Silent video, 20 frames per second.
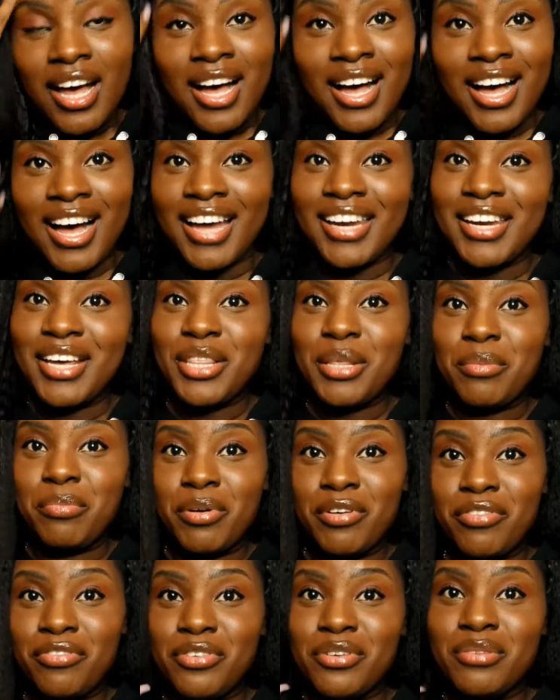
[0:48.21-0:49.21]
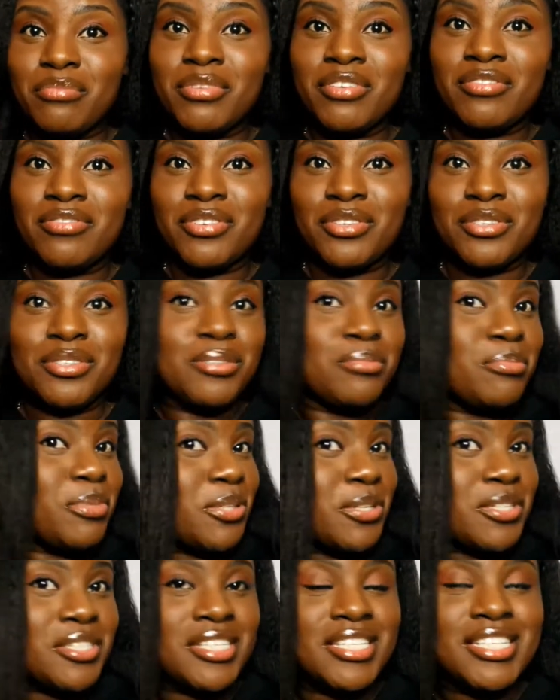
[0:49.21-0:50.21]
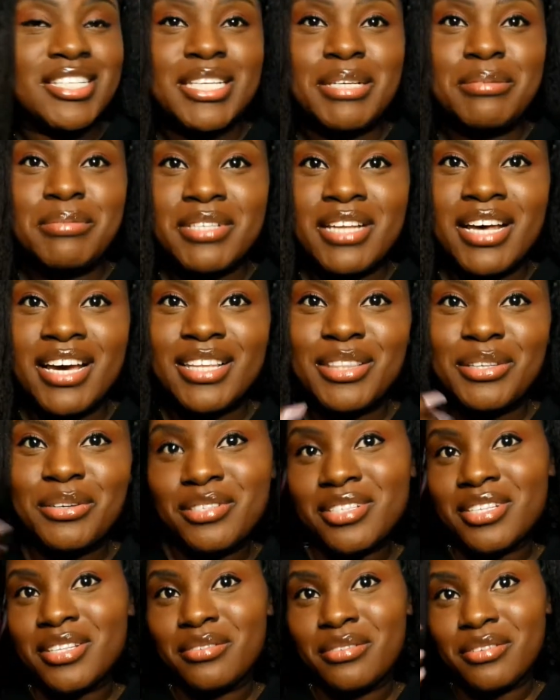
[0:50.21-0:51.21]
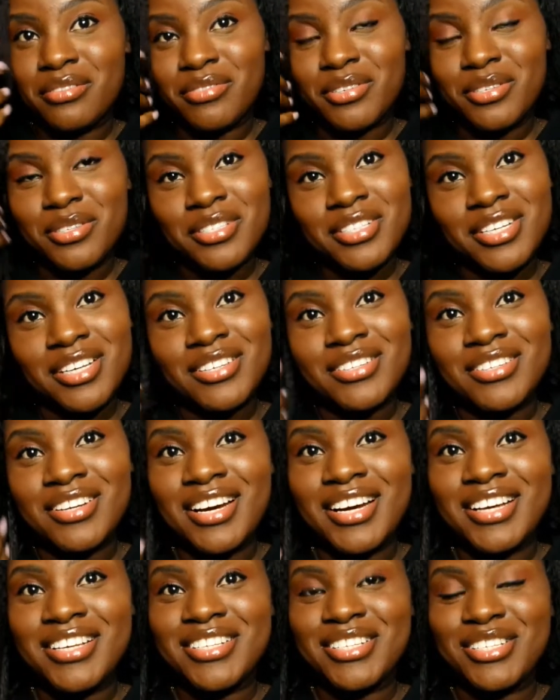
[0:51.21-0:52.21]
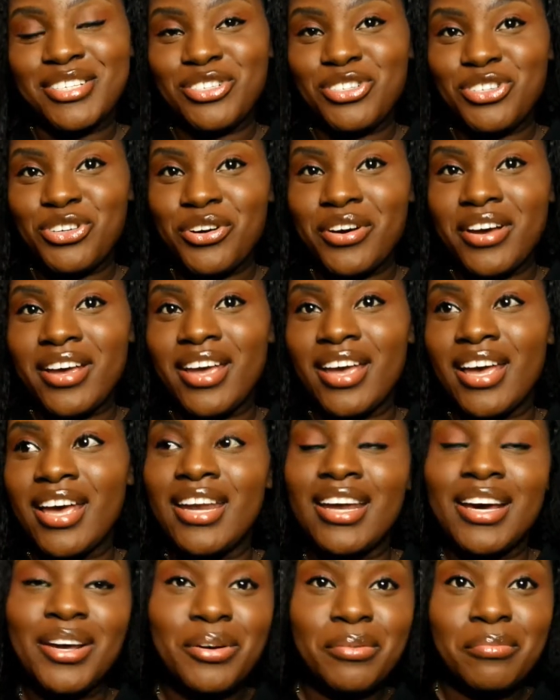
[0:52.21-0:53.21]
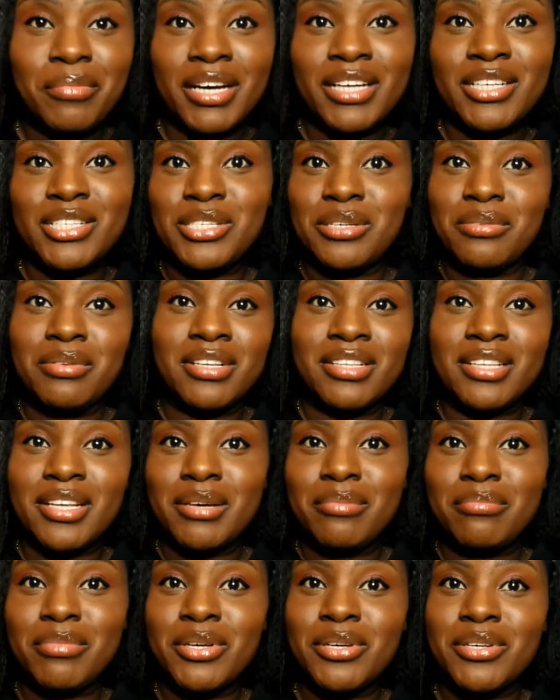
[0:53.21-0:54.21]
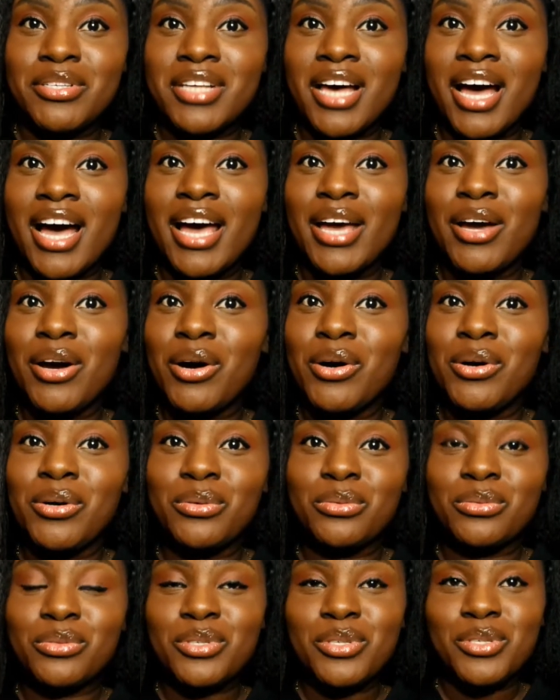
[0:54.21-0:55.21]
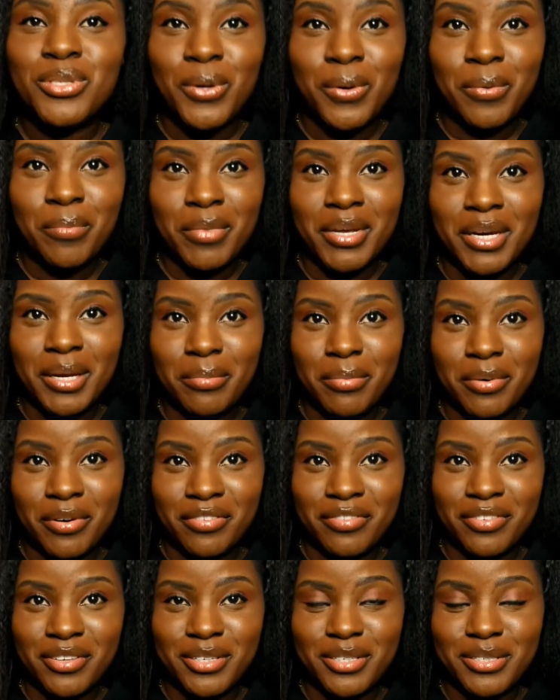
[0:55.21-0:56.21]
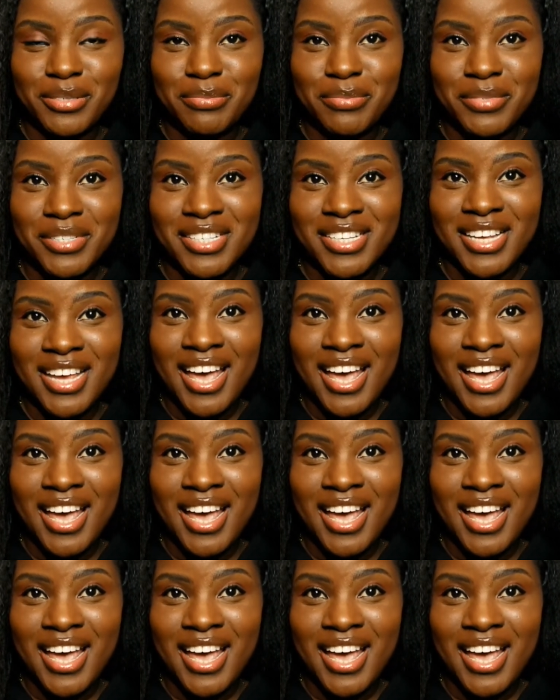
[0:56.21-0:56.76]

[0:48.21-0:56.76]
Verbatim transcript: another perfume review because it seems like those are the reviews that you guys enjoy and I don't mind doing them because I own so many perfumes